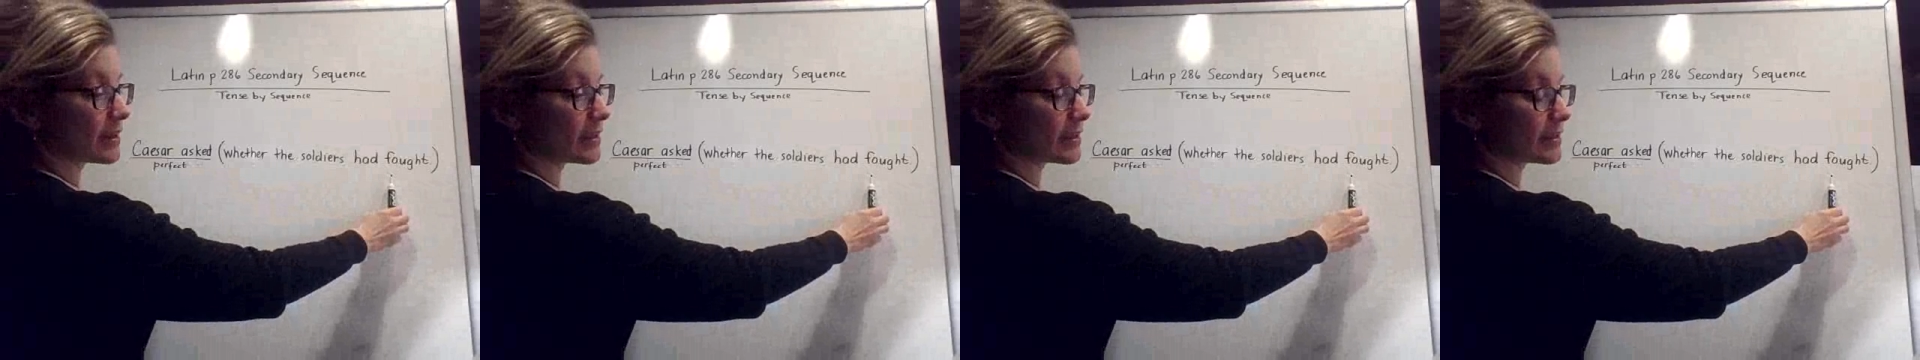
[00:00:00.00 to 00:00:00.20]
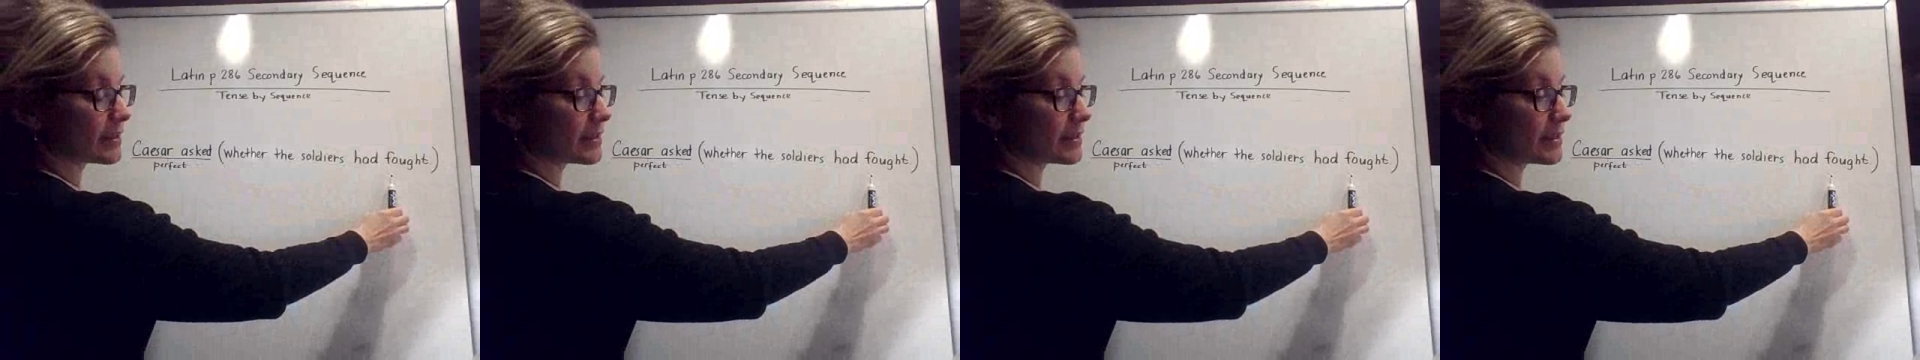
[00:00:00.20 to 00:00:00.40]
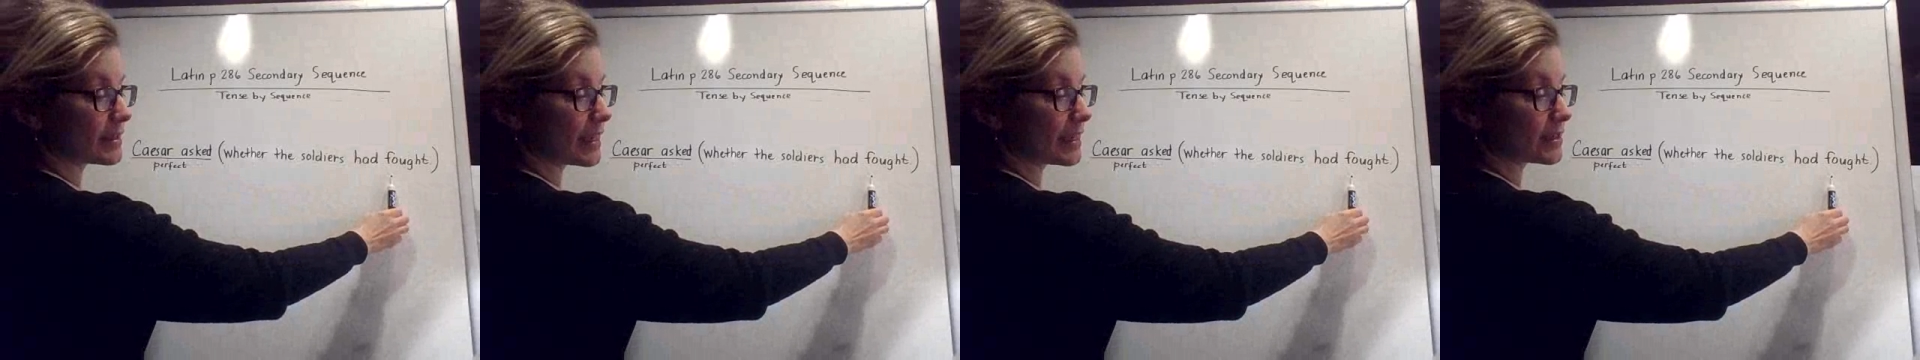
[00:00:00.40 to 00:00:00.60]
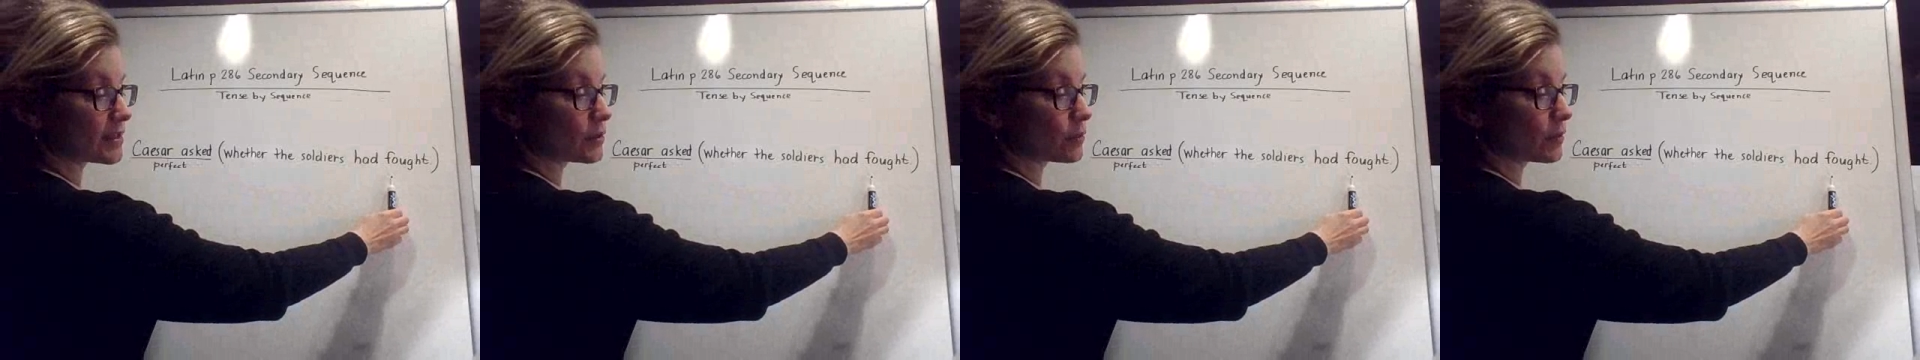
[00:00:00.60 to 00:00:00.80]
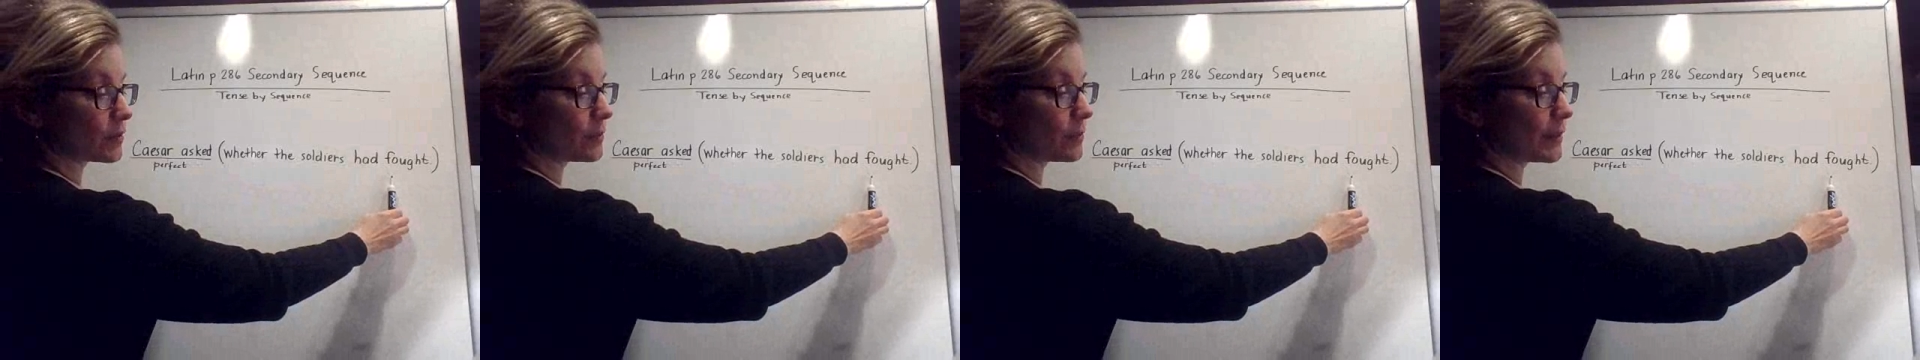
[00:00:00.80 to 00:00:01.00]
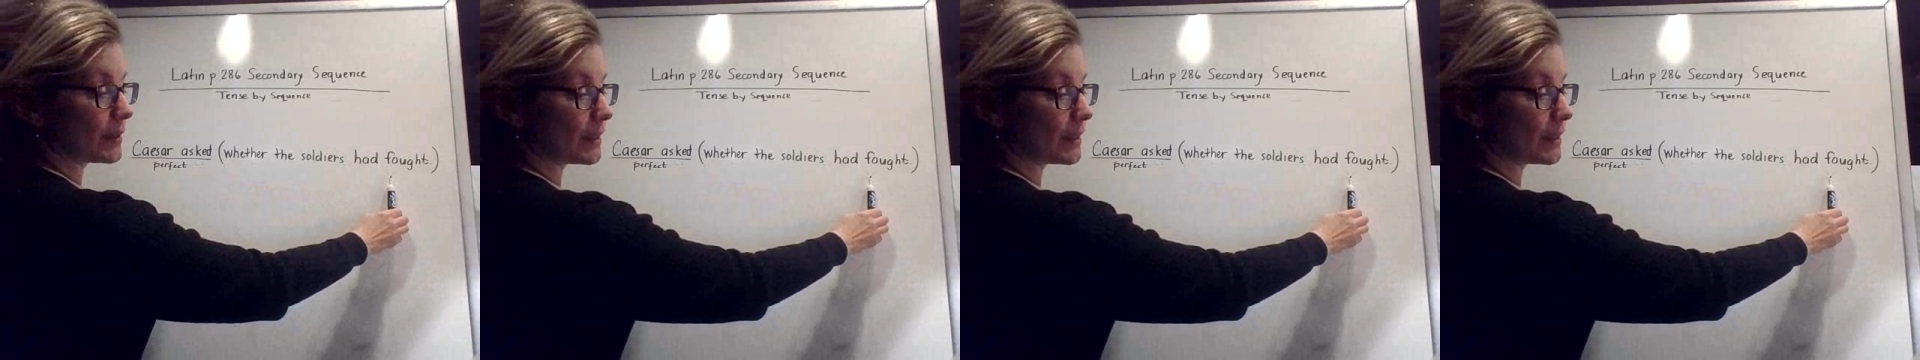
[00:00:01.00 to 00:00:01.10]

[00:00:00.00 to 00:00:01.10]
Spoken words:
the tense would